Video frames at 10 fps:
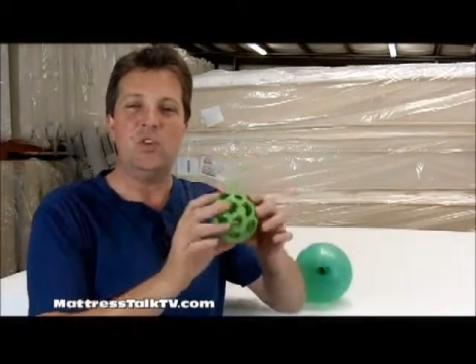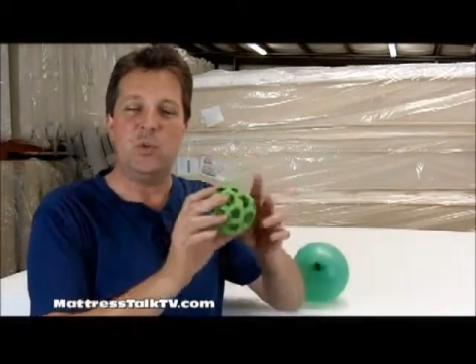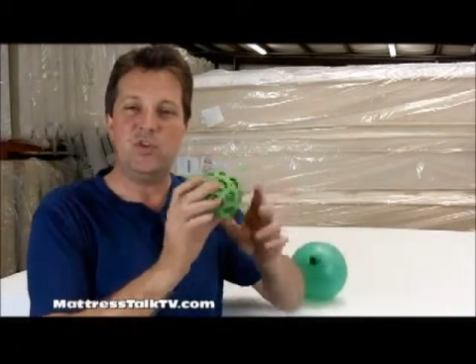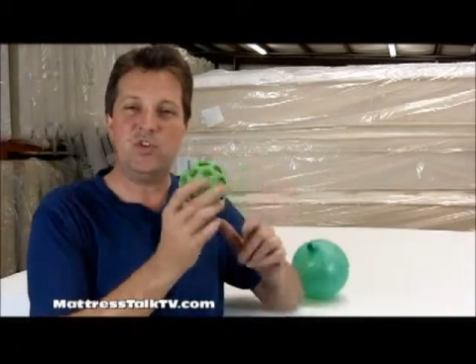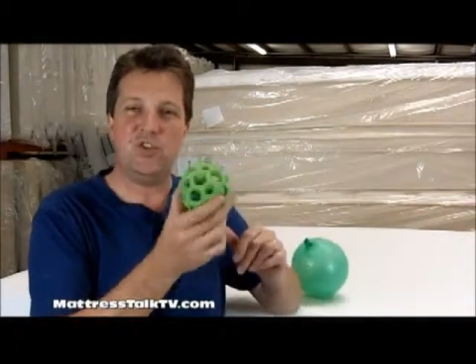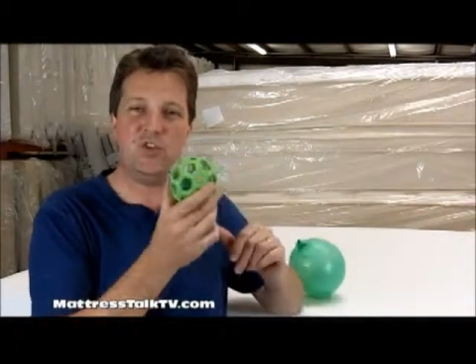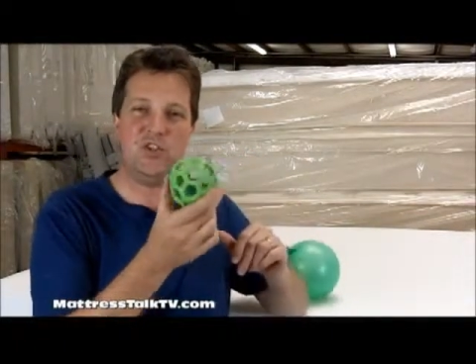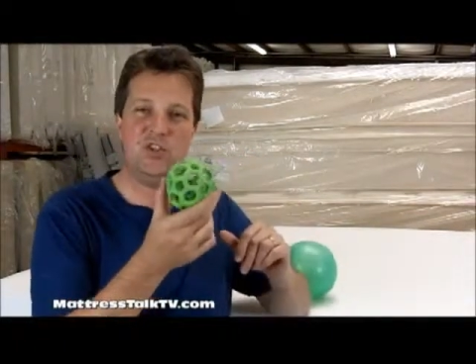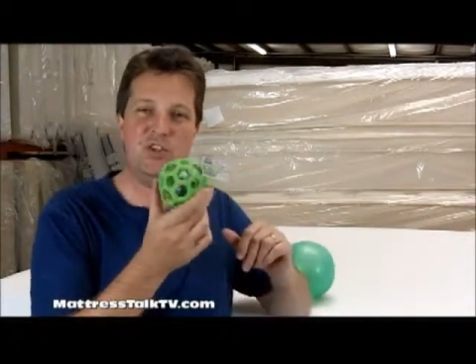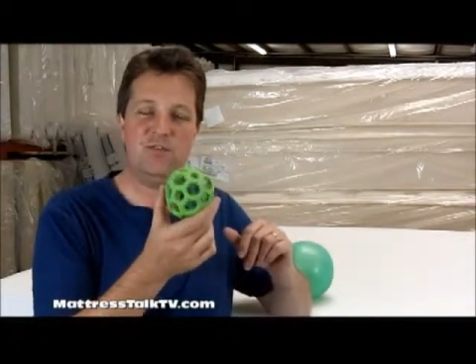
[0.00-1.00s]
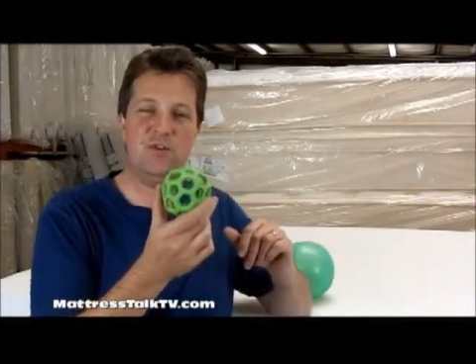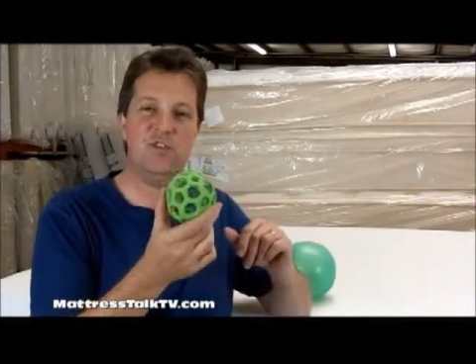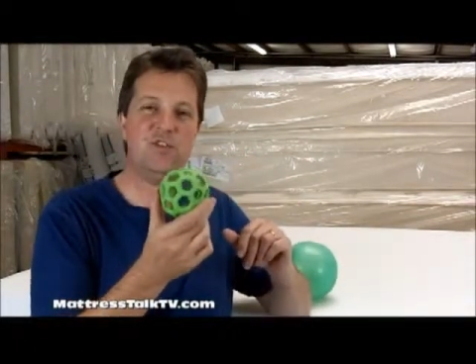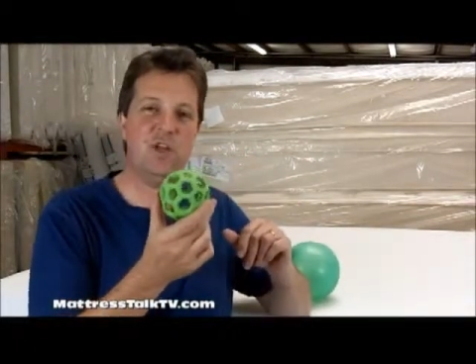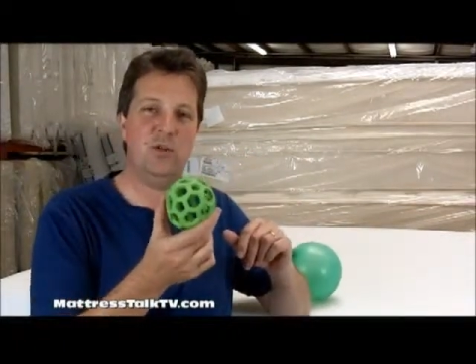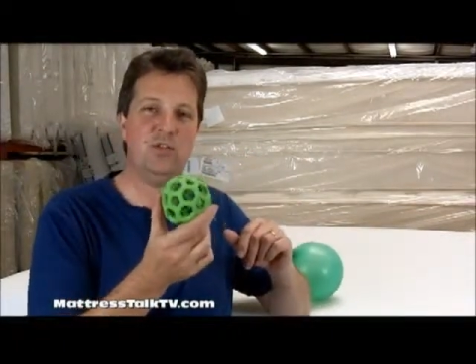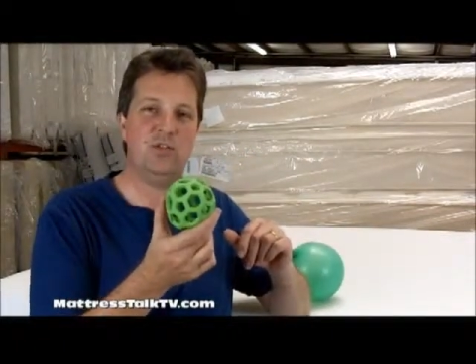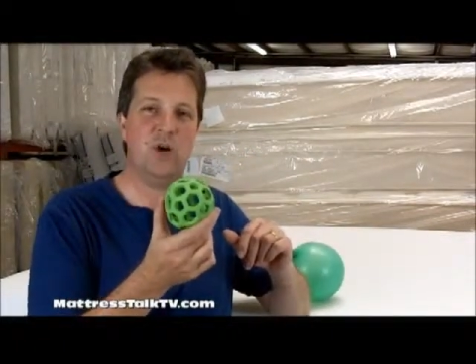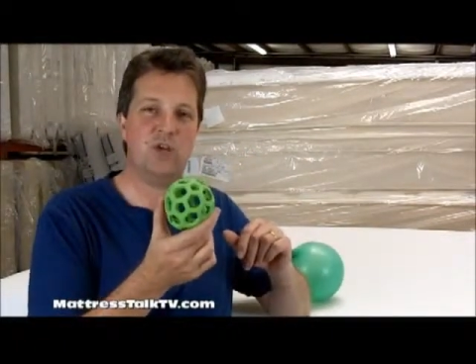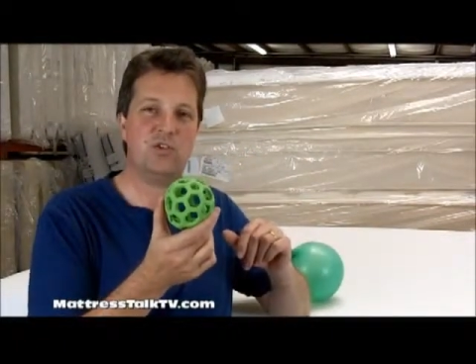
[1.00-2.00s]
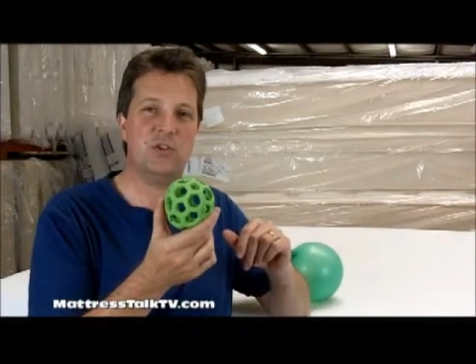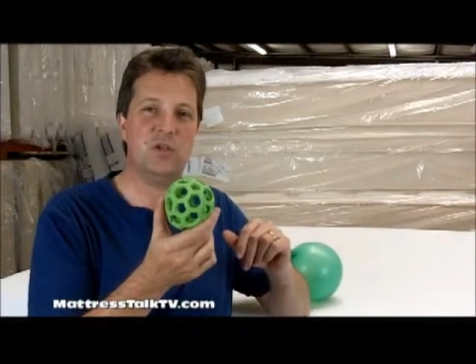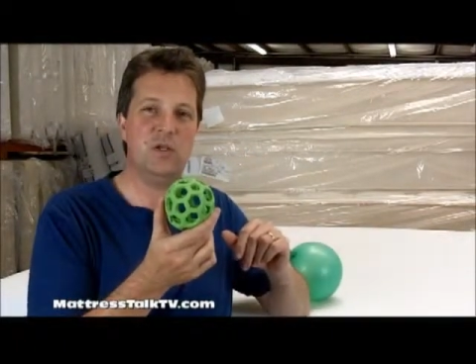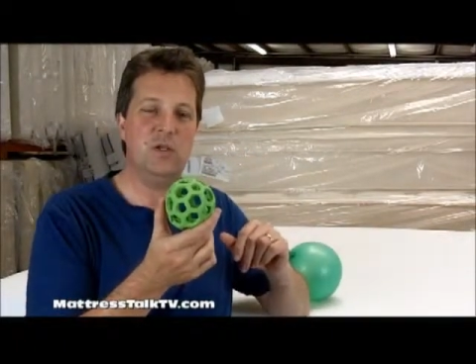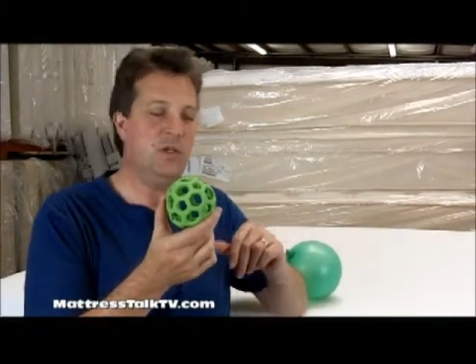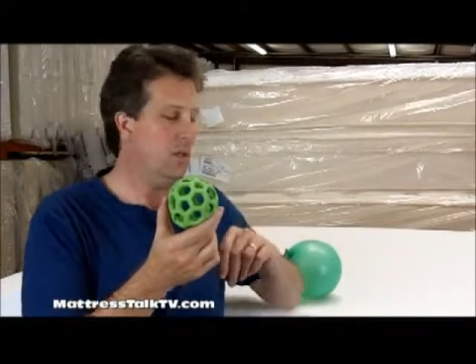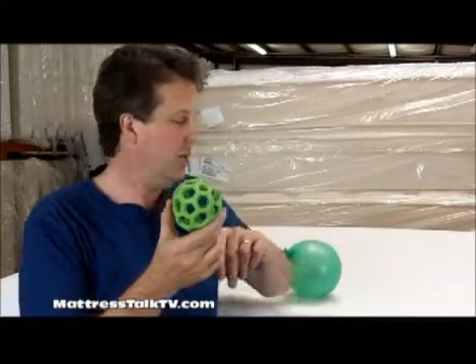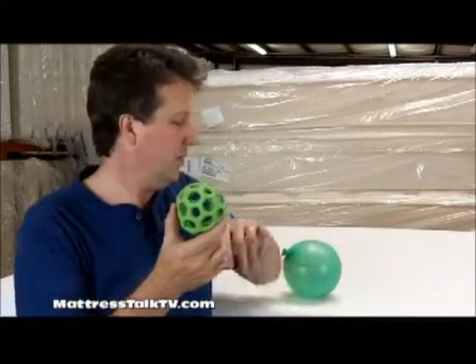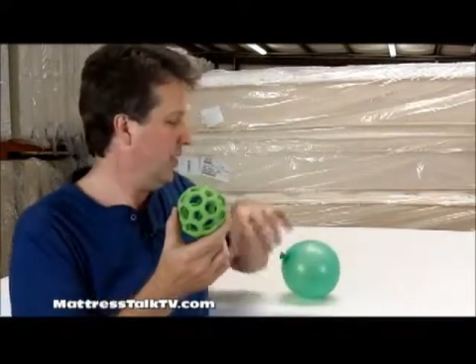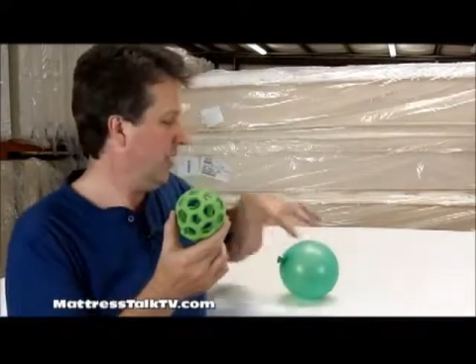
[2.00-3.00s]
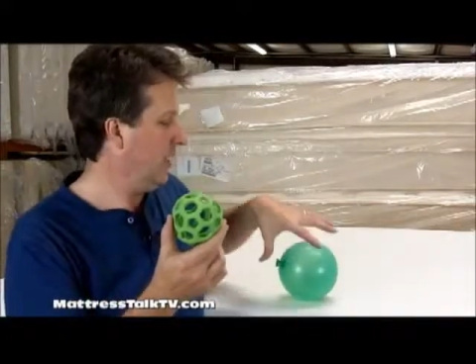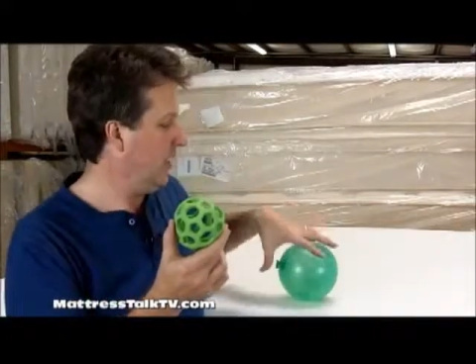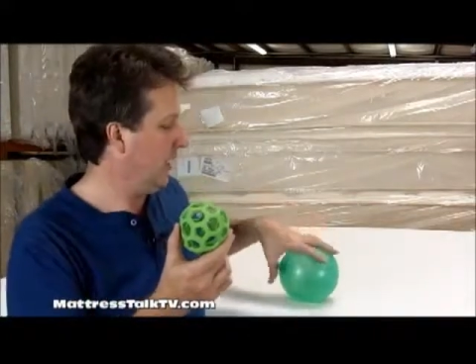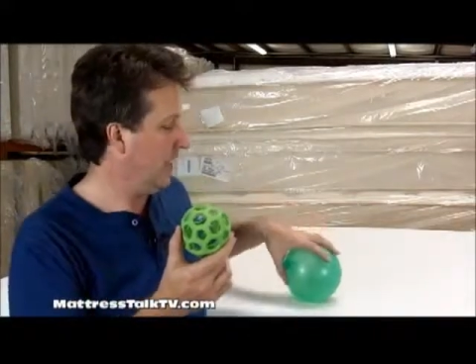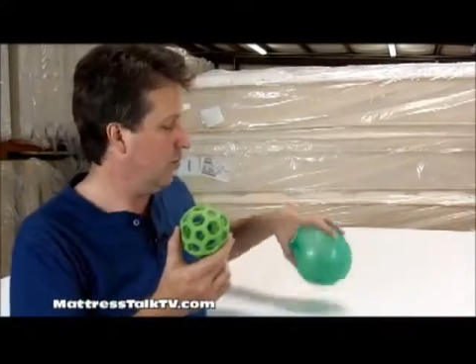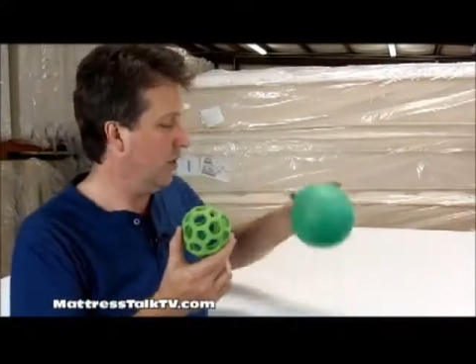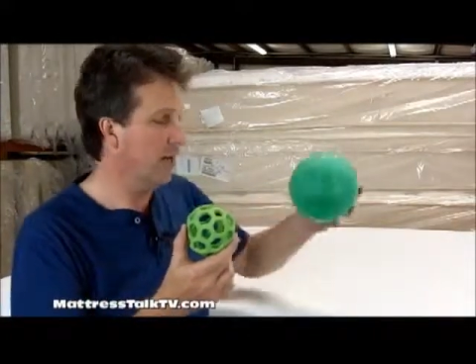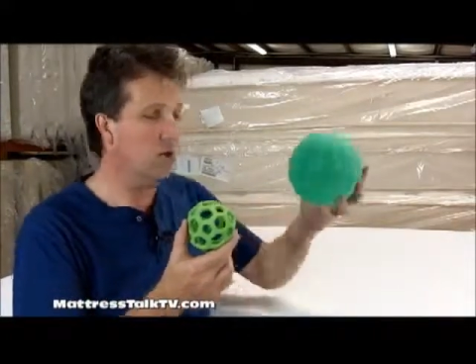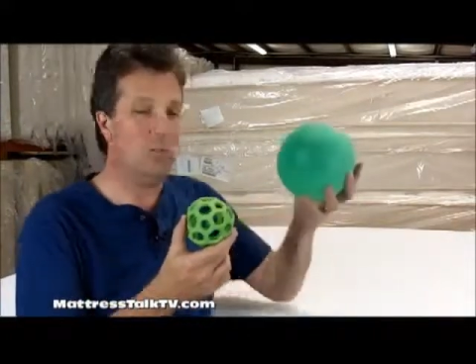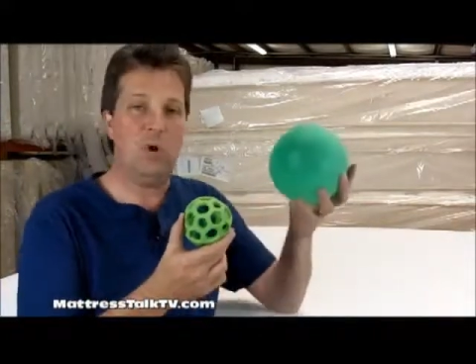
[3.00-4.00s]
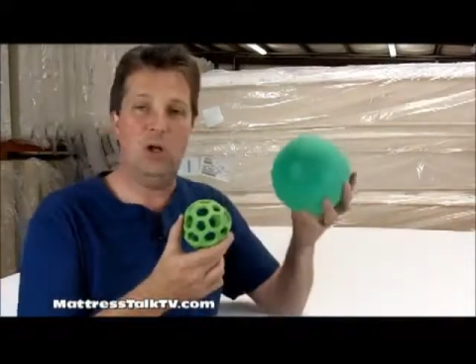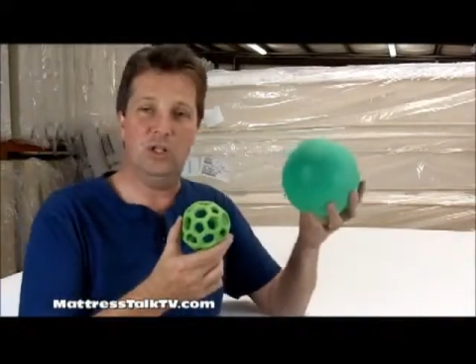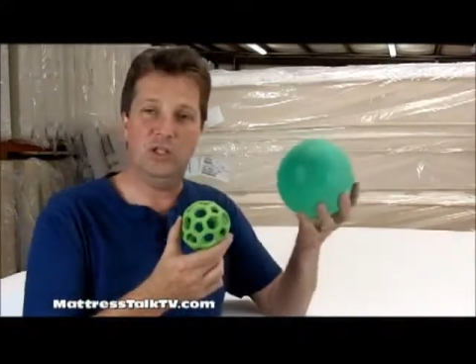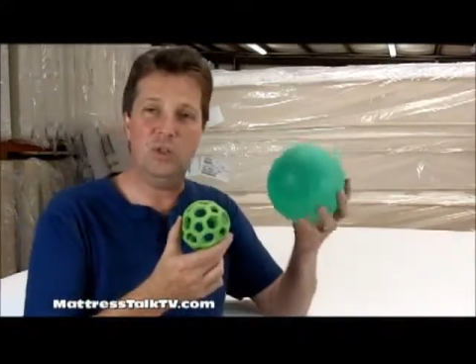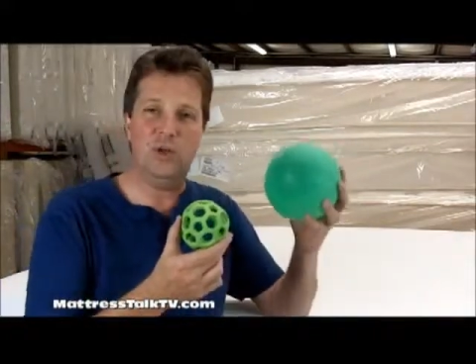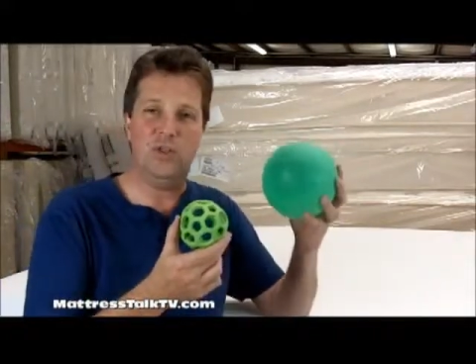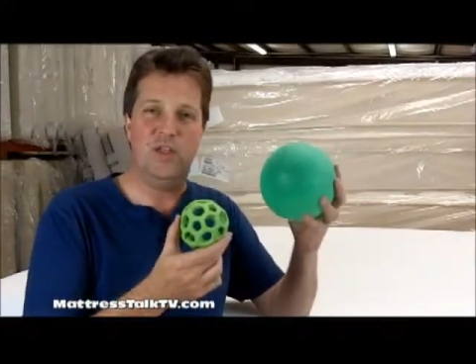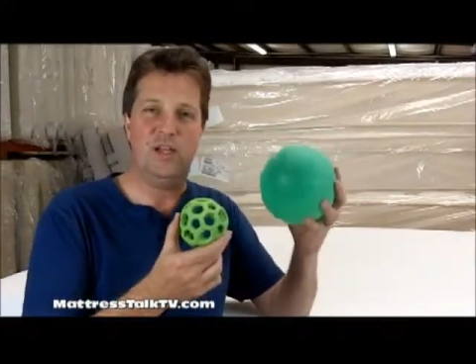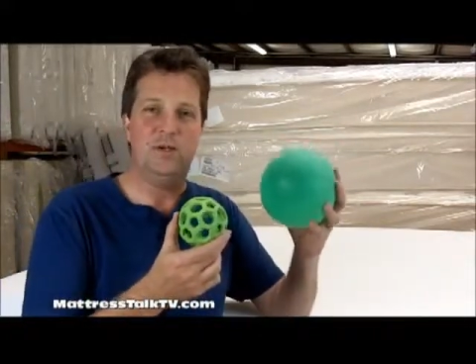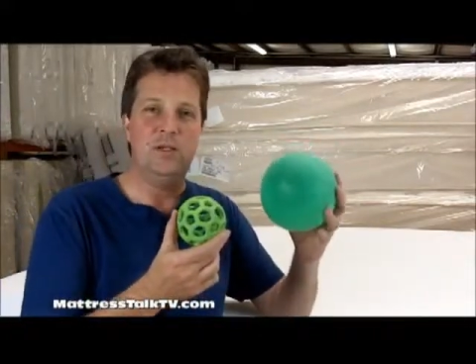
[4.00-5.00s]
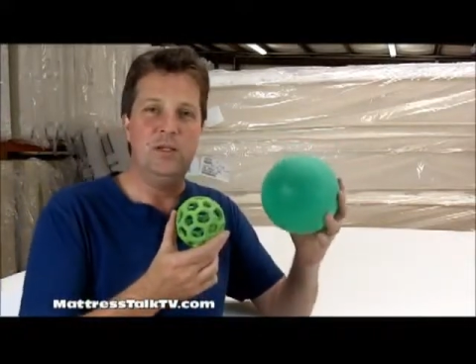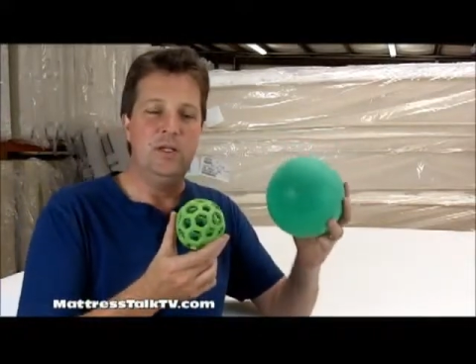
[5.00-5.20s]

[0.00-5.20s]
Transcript: So it's just a different cell structure than a regular polyurethane.